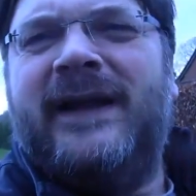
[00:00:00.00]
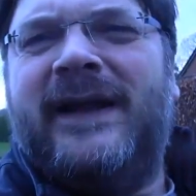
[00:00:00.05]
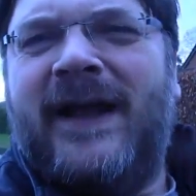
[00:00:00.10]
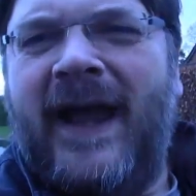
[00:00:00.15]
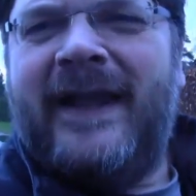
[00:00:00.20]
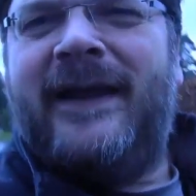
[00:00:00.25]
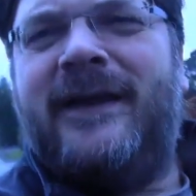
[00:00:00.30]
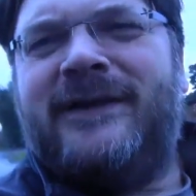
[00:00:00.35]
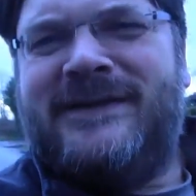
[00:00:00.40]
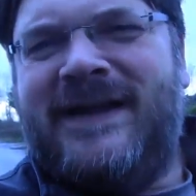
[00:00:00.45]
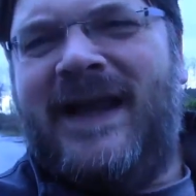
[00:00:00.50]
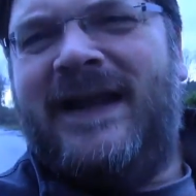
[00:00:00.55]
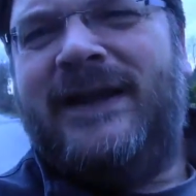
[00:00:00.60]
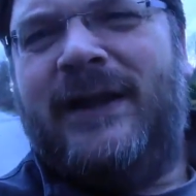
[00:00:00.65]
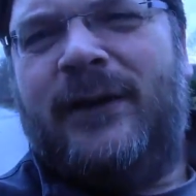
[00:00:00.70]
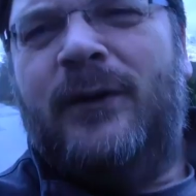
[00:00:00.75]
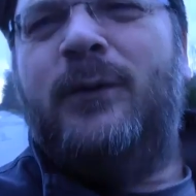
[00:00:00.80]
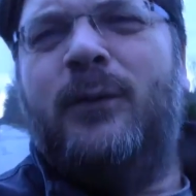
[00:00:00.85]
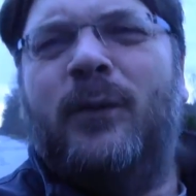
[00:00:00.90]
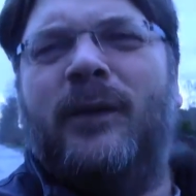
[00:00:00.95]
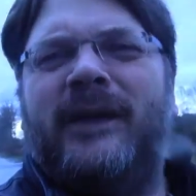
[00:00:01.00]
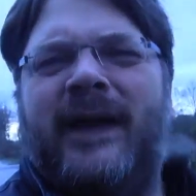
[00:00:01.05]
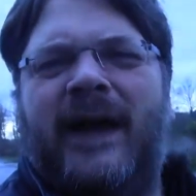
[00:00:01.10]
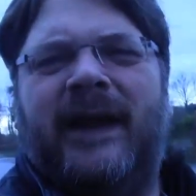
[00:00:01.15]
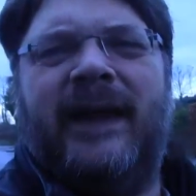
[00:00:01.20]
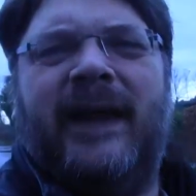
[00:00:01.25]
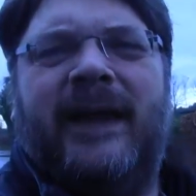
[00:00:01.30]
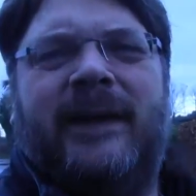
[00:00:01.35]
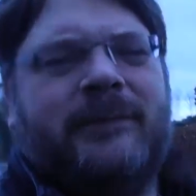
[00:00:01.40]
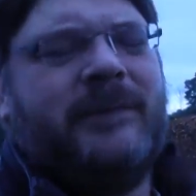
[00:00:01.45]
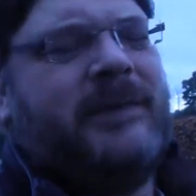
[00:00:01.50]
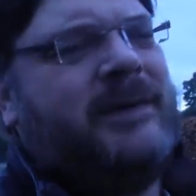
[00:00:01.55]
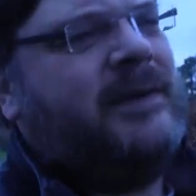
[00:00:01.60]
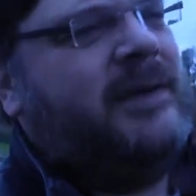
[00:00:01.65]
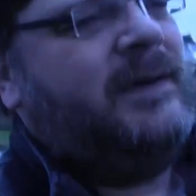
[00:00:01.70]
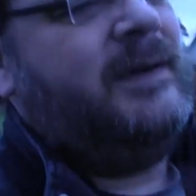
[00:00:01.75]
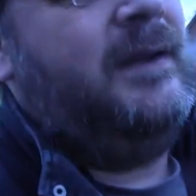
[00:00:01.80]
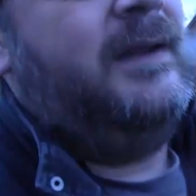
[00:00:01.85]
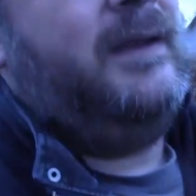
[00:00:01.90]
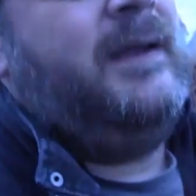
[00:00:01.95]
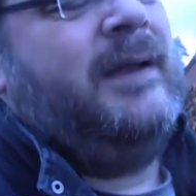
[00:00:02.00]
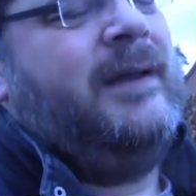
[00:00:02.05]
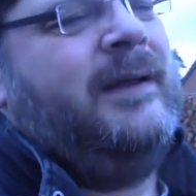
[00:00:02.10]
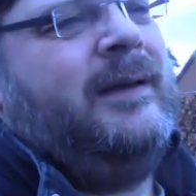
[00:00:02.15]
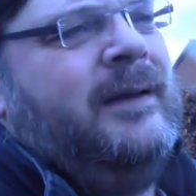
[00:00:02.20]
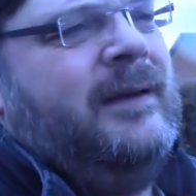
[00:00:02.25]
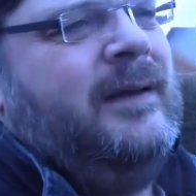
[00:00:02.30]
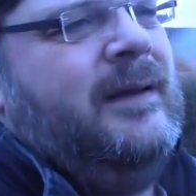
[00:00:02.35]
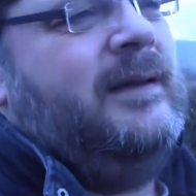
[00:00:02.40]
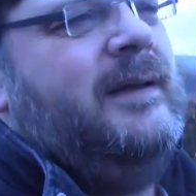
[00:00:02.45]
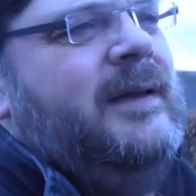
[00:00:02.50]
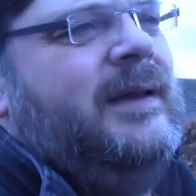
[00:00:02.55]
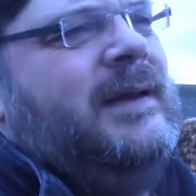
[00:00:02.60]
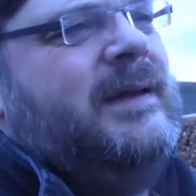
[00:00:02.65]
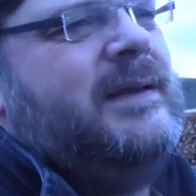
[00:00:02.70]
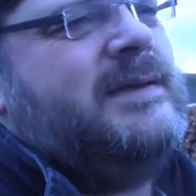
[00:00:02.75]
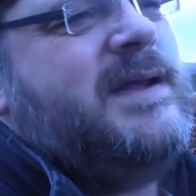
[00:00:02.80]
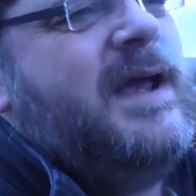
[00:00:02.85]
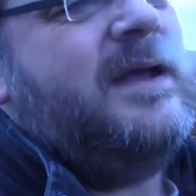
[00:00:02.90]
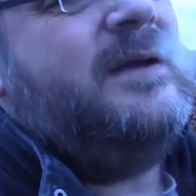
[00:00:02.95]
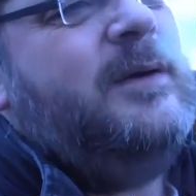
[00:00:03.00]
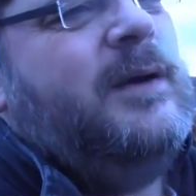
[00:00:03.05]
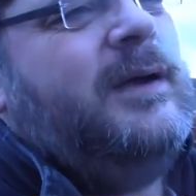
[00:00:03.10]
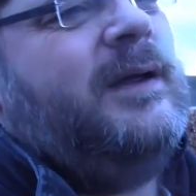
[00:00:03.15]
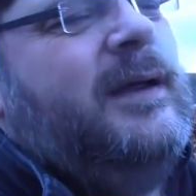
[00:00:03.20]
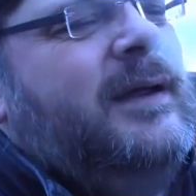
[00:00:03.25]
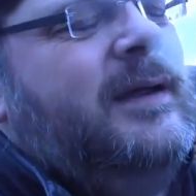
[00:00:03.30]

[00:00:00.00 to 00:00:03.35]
cannot tell you who won that game. So,